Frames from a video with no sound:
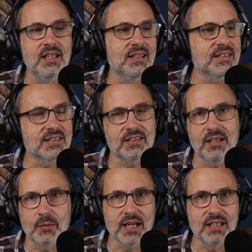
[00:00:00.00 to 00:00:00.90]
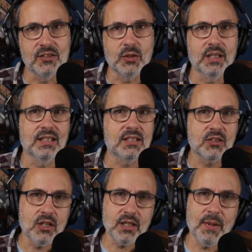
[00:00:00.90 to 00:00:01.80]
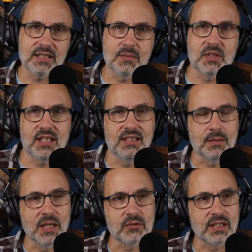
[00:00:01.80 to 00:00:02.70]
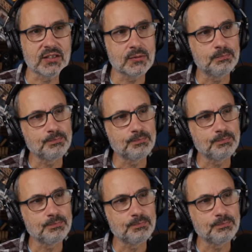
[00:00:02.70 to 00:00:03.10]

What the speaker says: Let's get right into it, and let's talk about some selling metrics.